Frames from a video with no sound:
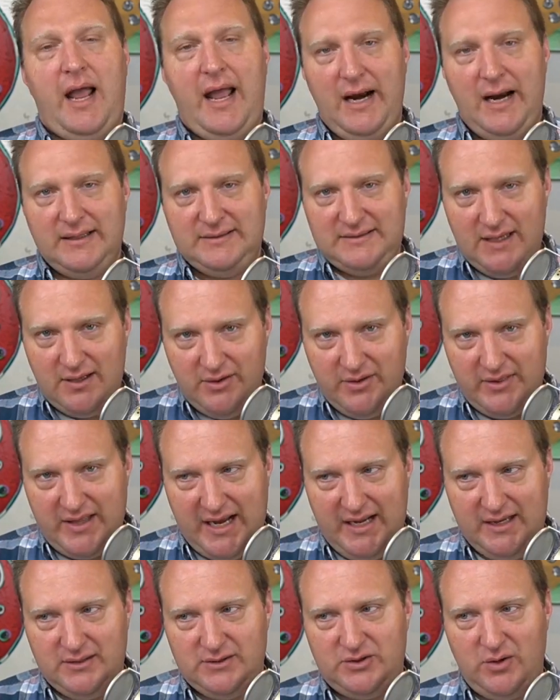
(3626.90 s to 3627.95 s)
And I tell you
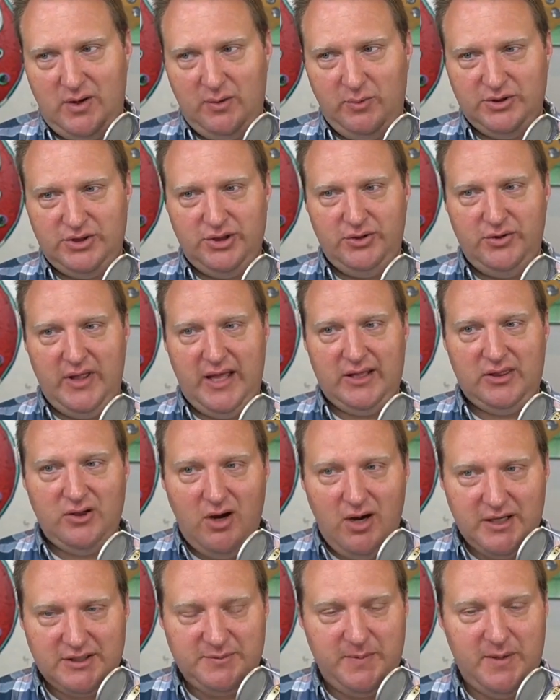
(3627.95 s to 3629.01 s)
that, so I want you to do that
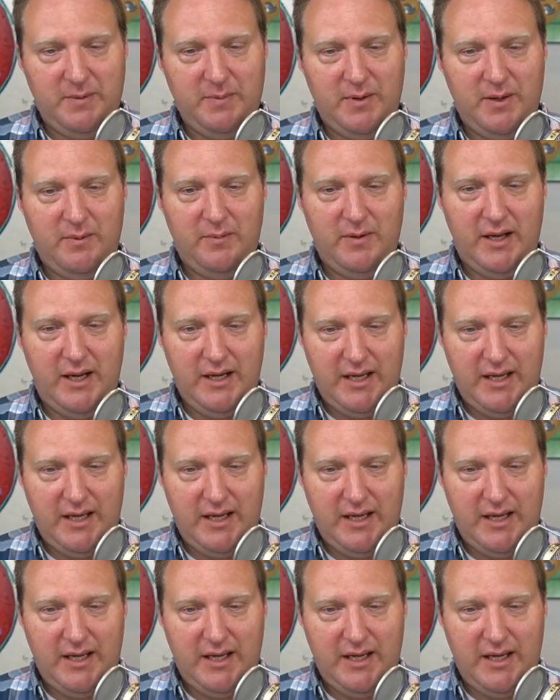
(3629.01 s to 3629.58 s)
thought experiment.